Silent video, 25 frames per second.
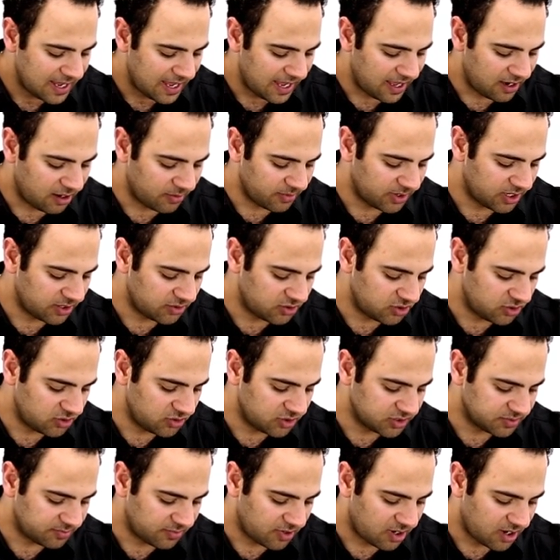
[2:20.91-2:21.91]
And I'm going to
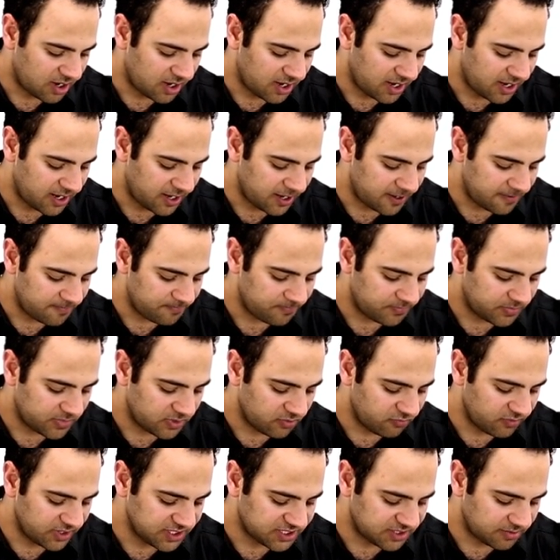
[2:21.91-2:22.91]
use the
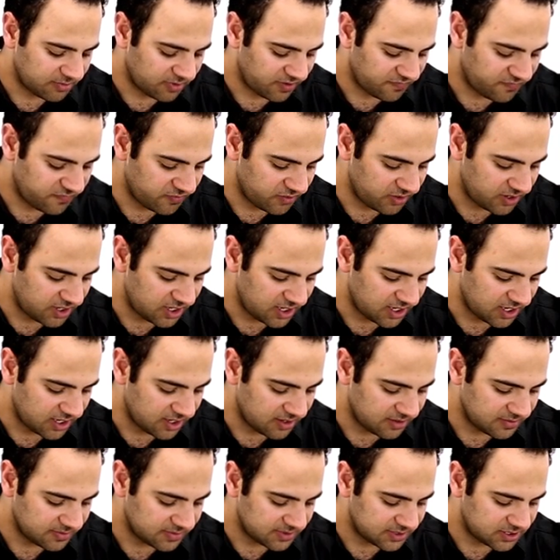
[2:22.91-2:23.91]
rest of my foot
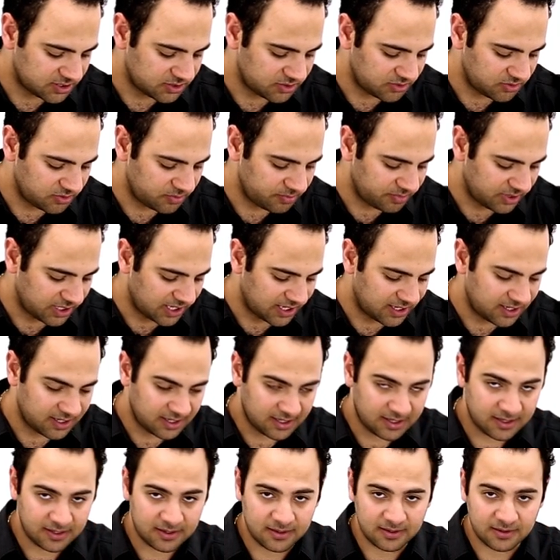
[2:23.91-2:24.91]
here to
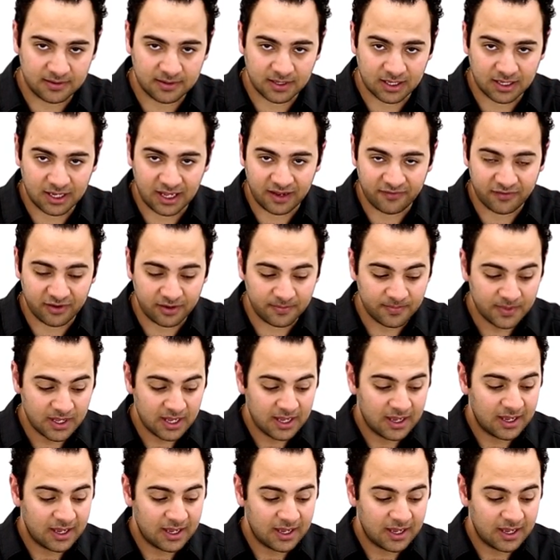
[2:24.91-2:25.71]
play the clave.